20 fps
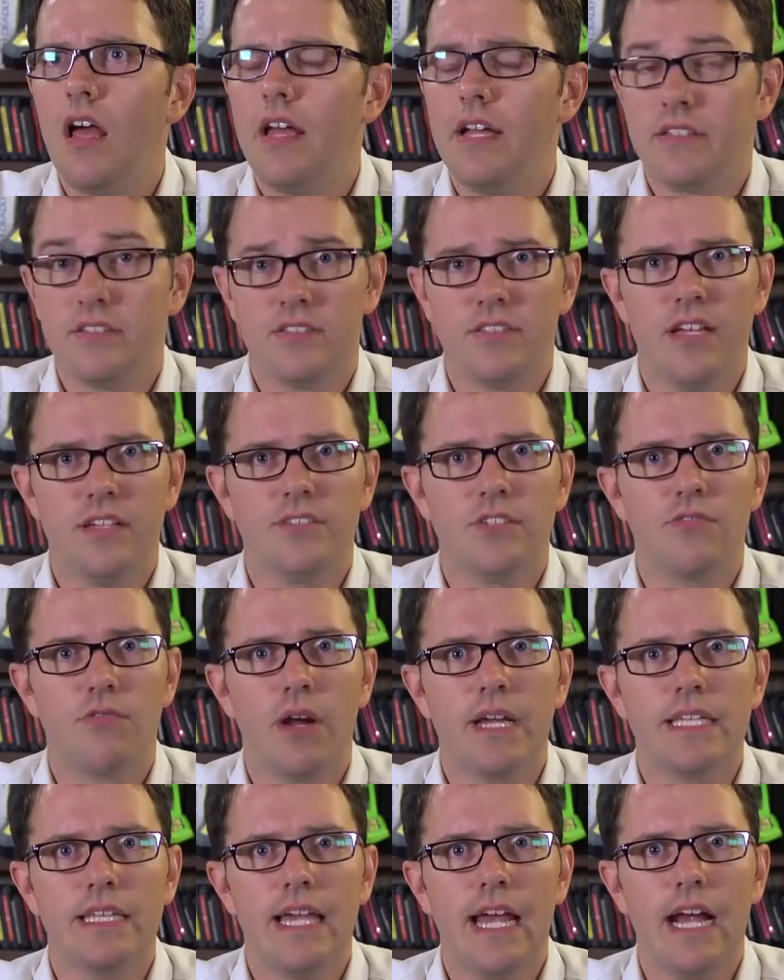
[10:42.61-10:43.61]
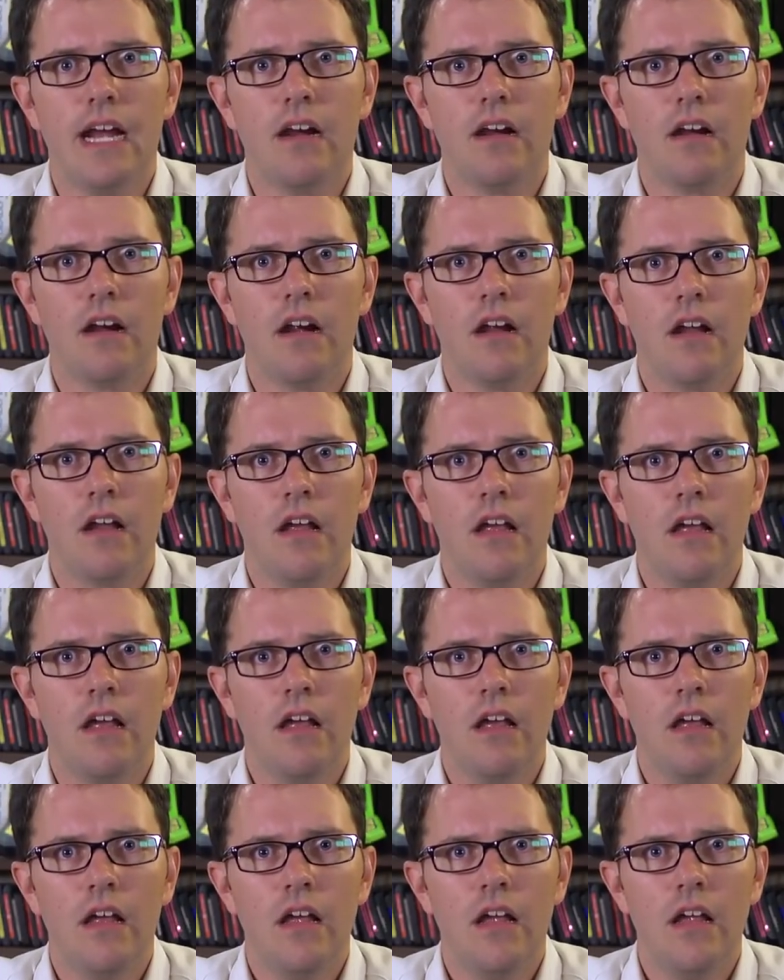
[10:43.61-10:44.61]
It says it right there.
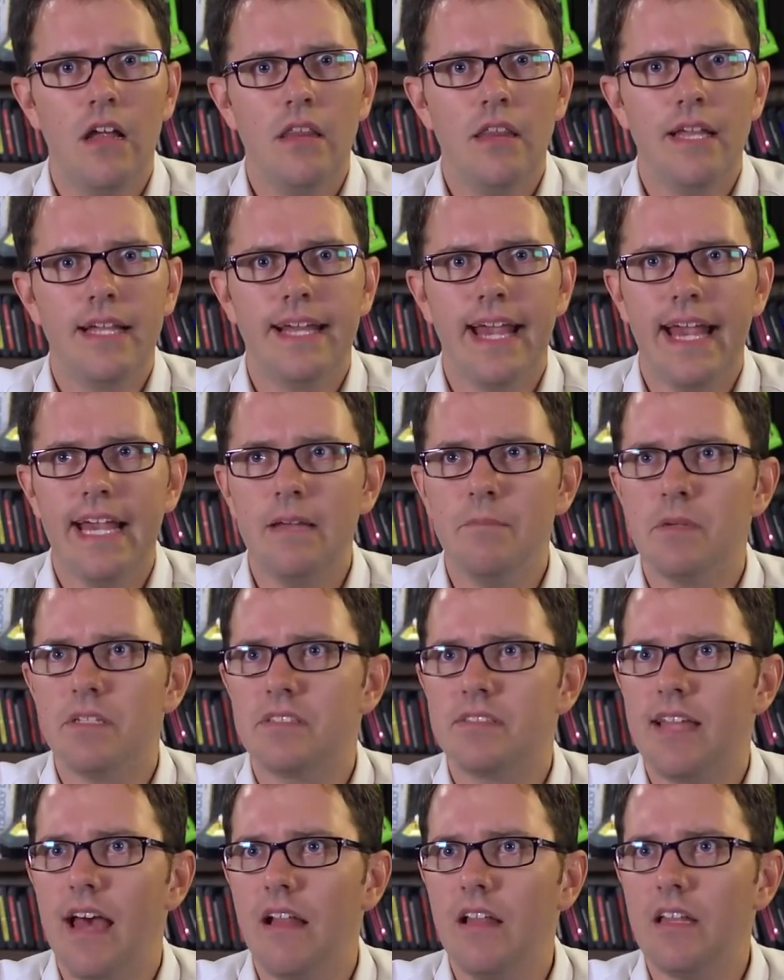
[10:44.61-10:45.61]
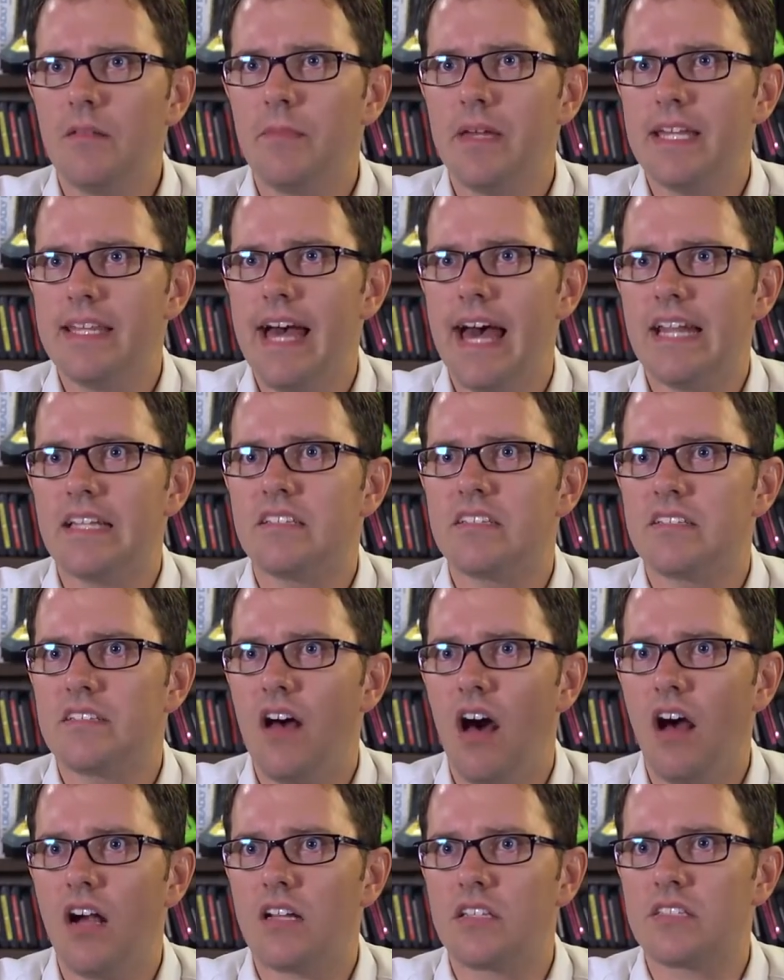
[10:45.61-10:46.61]
The game is telling me that it
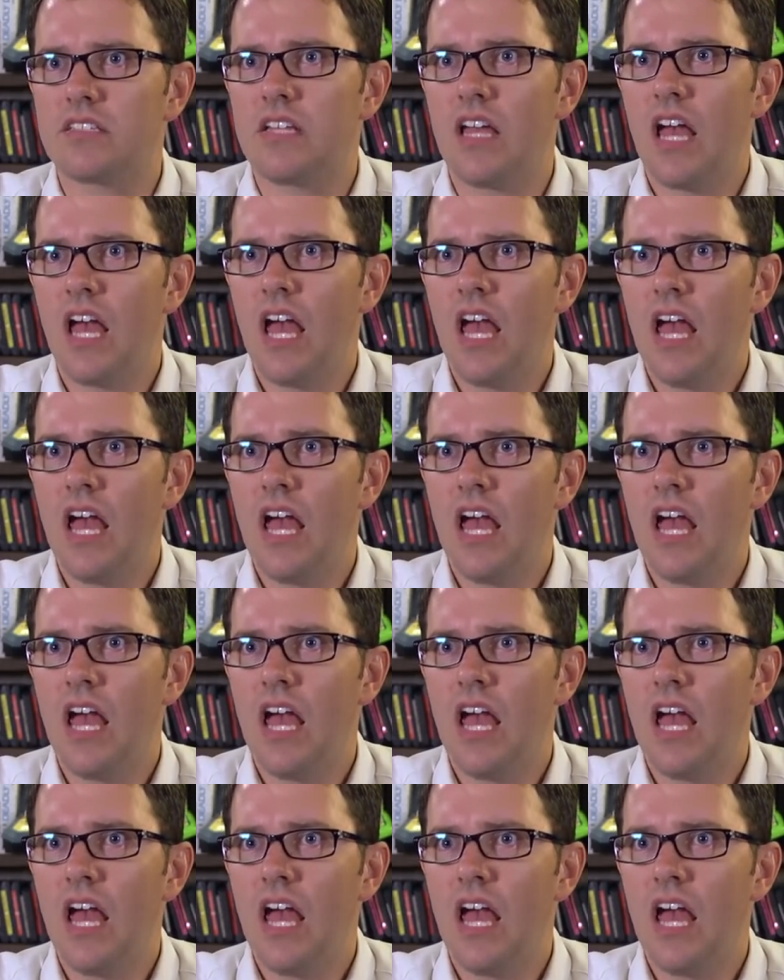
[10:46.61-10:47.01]
sucks.